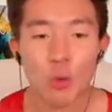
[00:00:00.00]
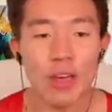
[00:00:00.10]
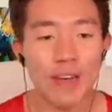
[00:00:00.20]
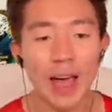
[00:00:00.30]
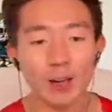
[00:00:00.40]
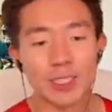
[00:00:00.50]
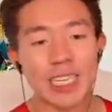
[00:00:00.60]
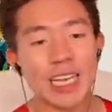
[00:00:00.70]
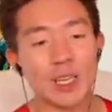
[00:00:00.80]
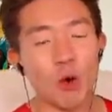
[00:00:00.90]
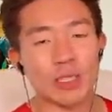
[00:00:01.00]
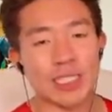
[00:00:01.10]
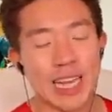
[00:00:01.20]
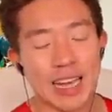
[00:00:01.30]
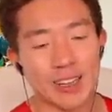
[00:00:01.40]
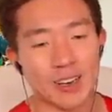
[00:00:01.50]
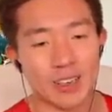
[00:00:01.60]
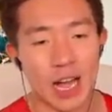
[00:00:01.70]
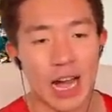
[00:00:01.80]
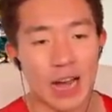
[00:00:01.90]
We have LT, Lawrence Taylor,
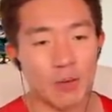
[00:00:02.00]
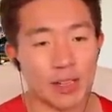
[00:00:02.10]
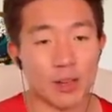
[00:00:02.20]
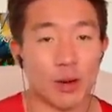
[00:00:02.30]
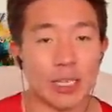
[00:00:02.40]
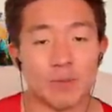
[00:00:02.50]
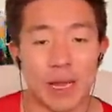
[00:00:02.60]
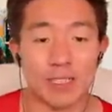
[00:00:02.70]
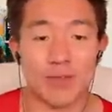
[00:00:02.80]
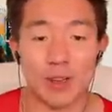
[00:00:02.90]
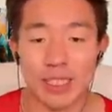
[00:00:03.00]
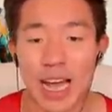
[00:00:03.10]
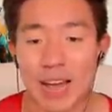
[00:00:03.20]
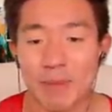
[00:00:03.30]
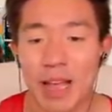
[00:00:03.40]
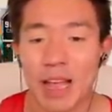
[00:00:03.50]
one of the greatest players of all time.